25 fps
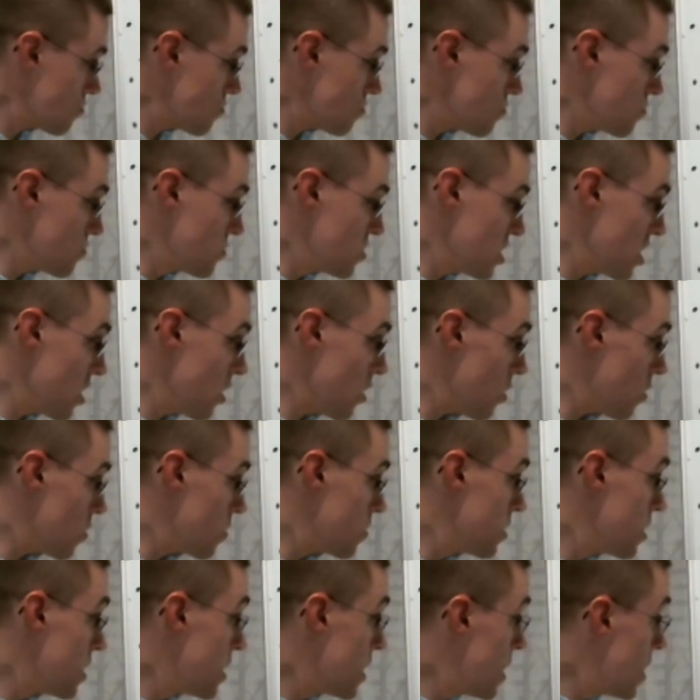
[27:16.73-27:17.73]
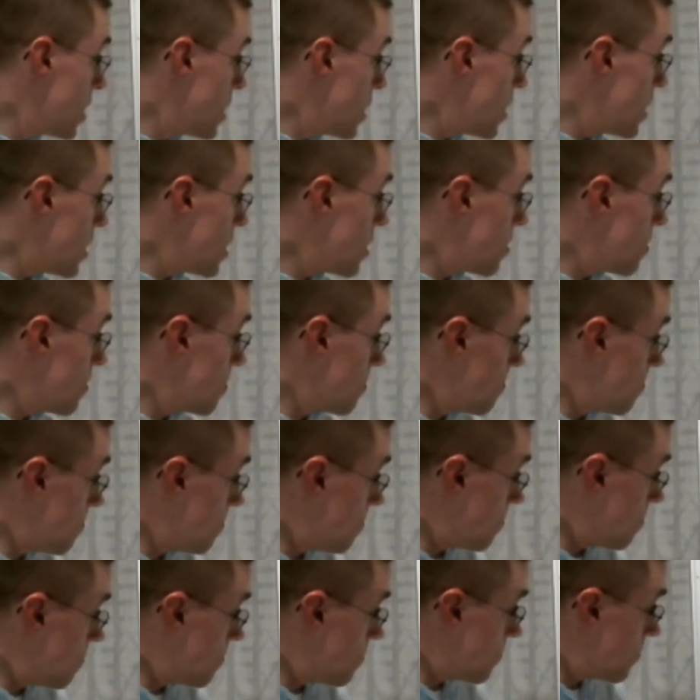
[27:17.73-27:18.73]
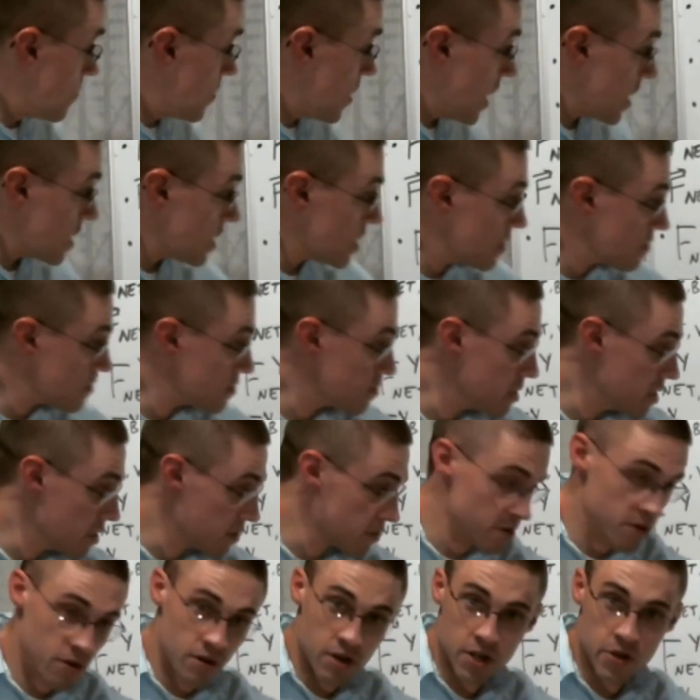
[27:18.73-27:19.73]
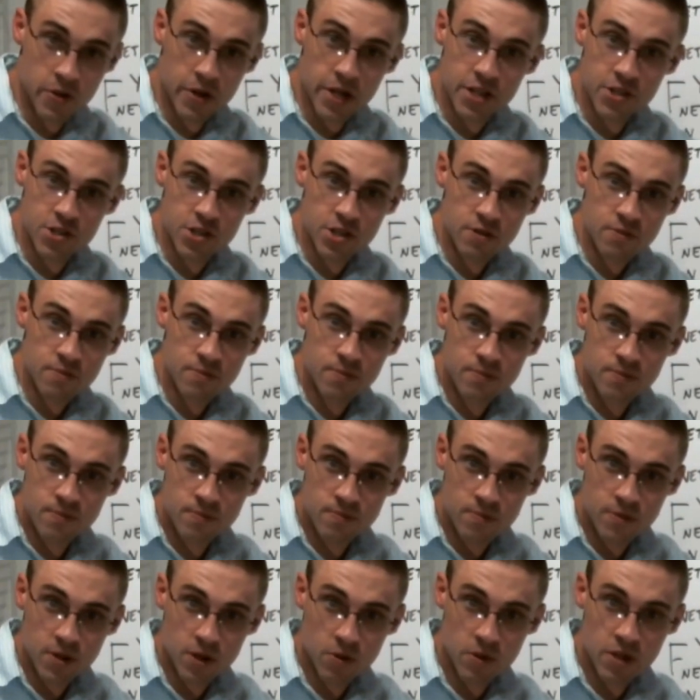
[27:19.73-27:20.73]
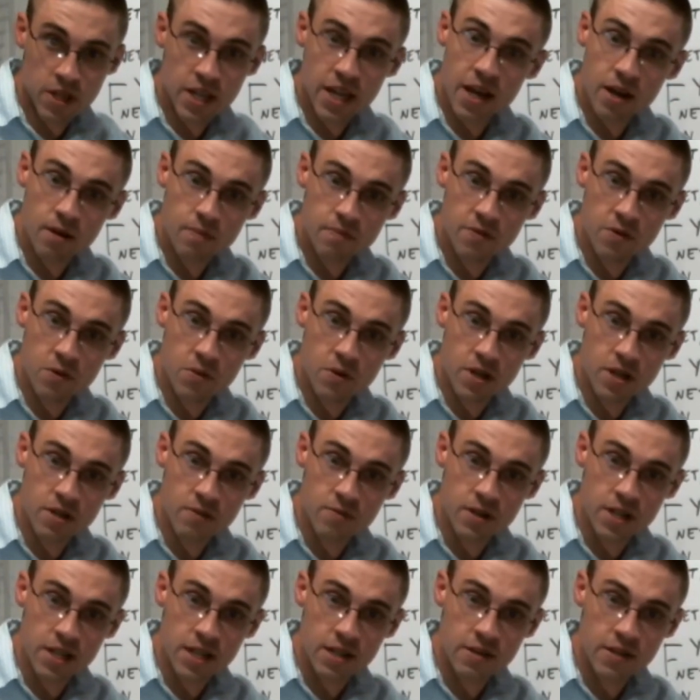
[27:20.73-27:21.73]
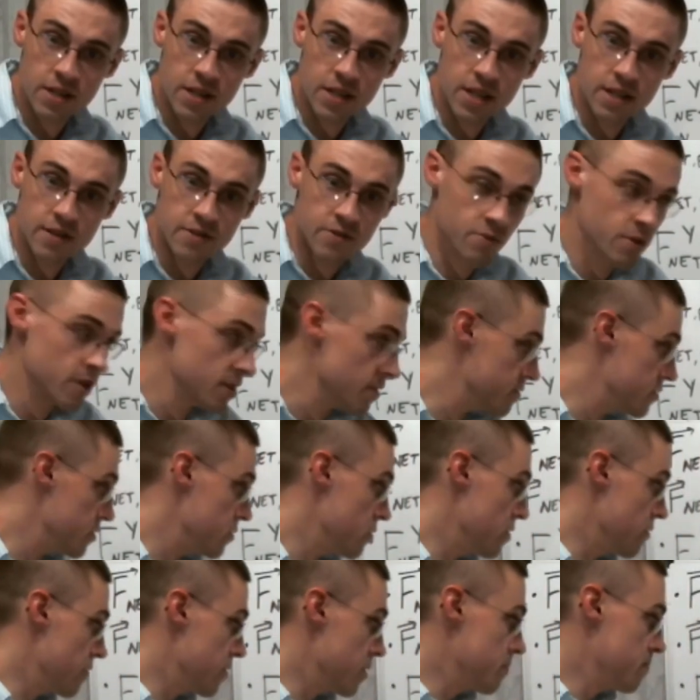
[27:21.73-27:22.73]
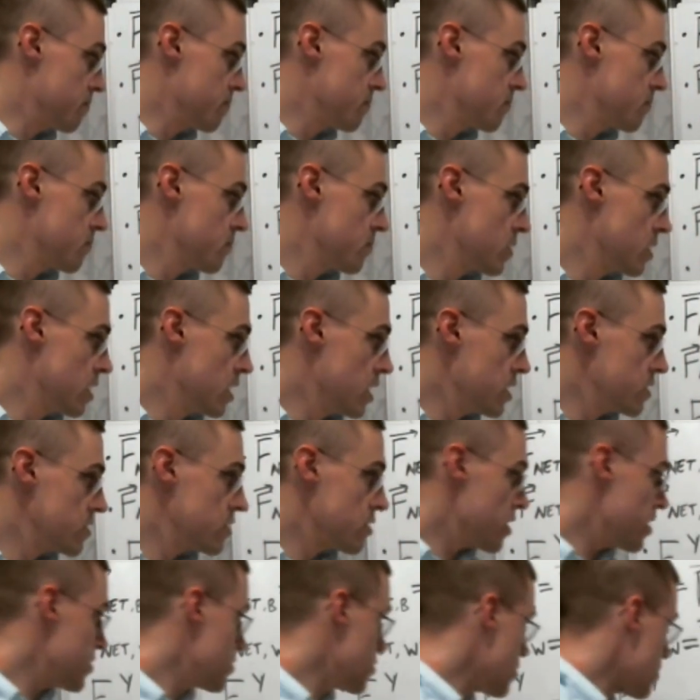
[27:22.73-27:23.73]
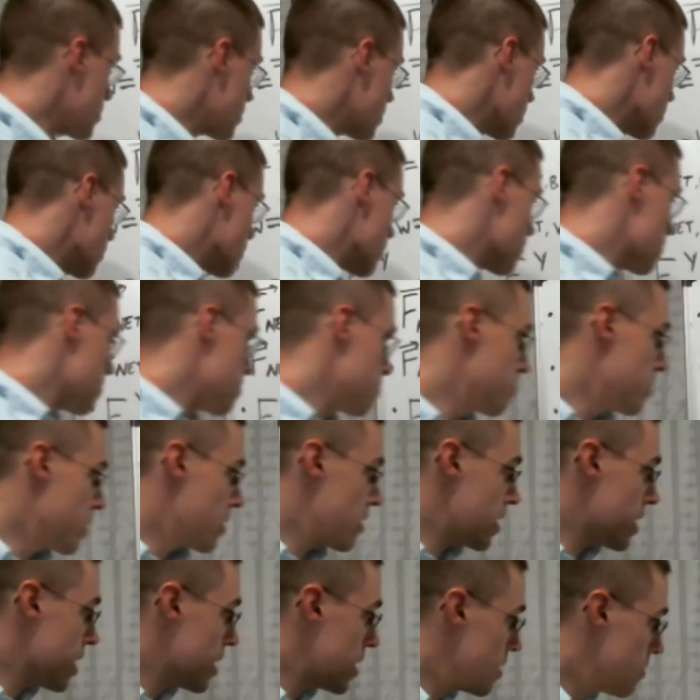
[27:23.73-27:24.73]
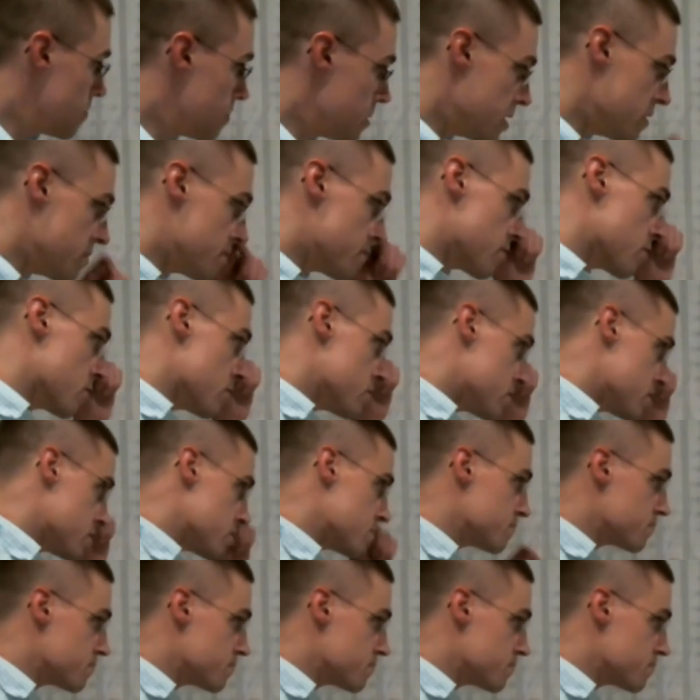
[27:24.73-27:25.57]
So that gives me a third equation, a really helpful one, right? That gets rid of two of them. So let's just do part A and B first.